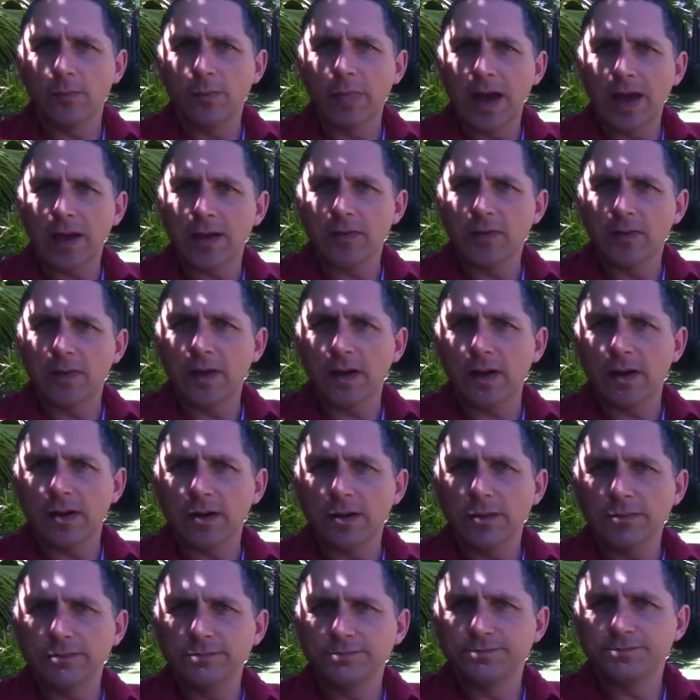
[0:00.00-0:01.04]
back
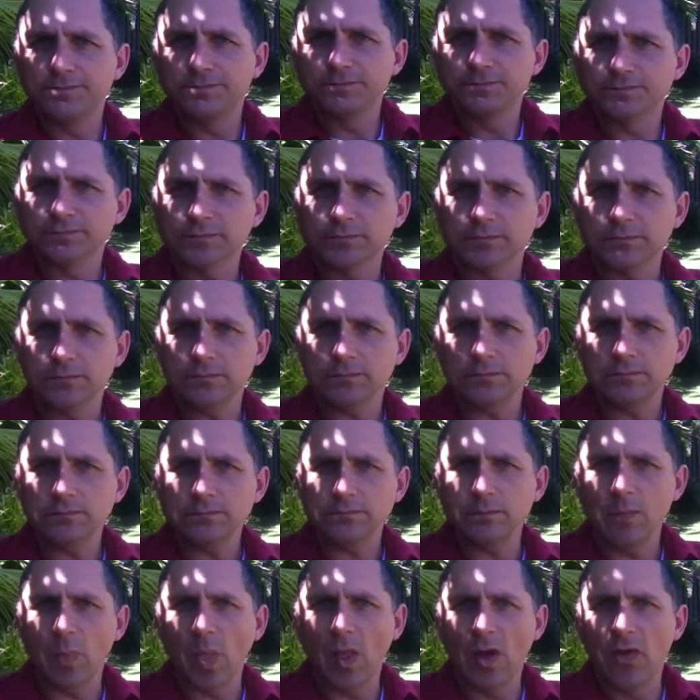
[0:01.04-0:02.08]
there,
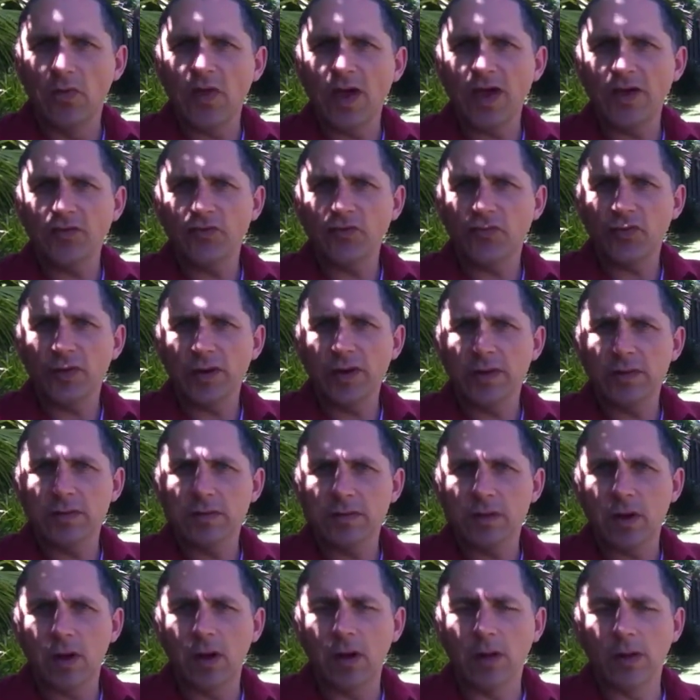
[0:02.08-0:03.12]
that tree
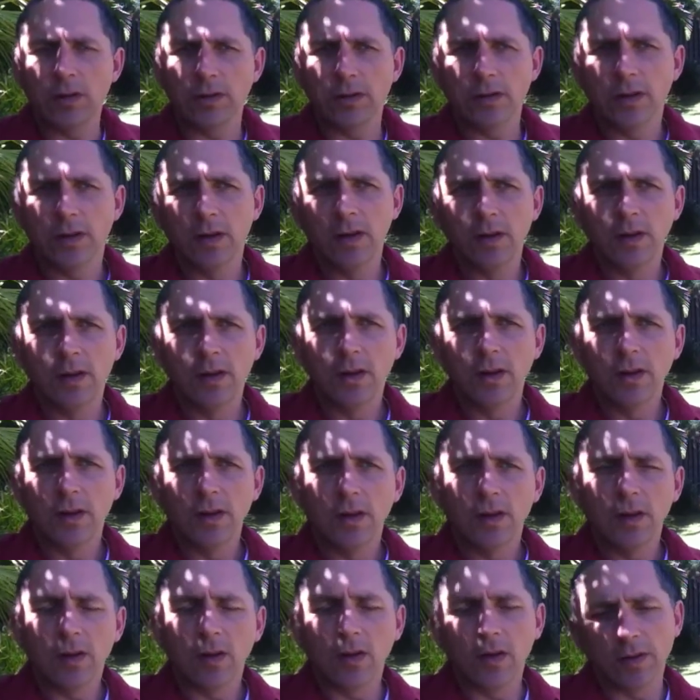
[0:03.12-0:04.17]
is called,
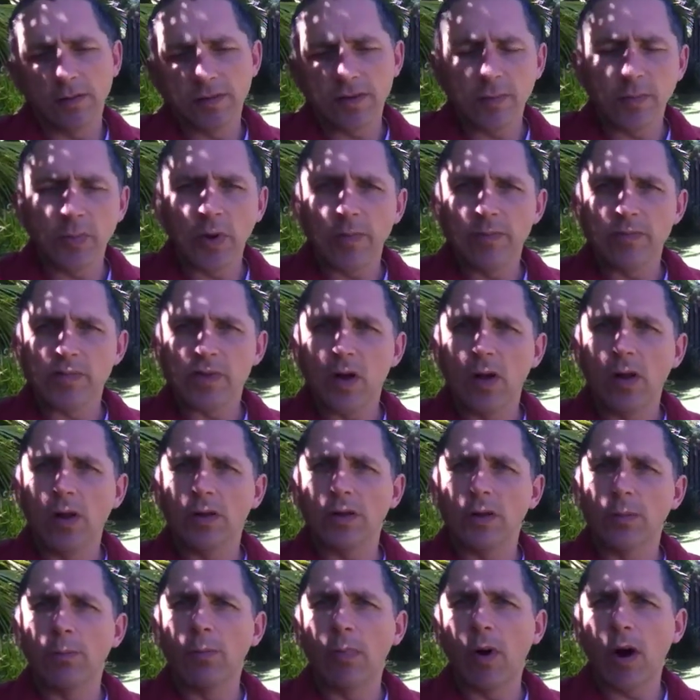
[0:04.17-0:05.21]
or sometimes
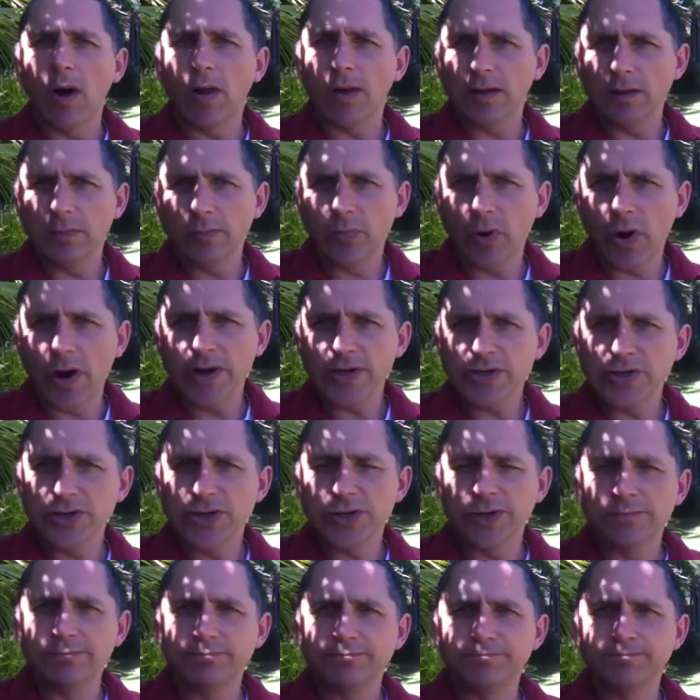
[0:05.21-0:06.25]
called, a bottle
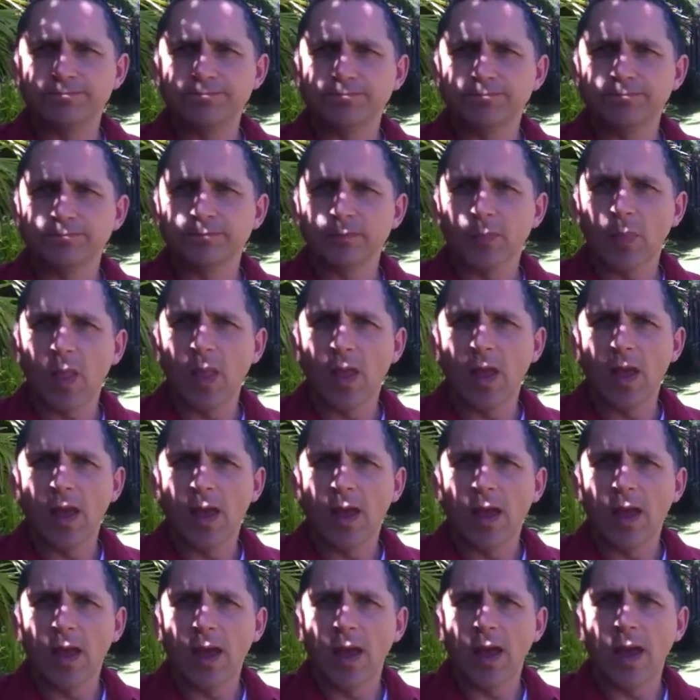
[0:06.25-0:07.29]
brush,
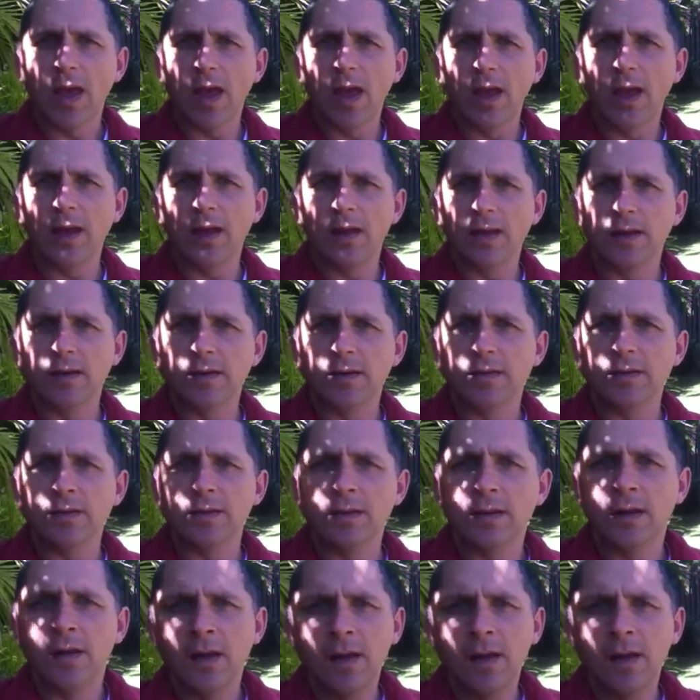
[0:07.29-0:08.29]
and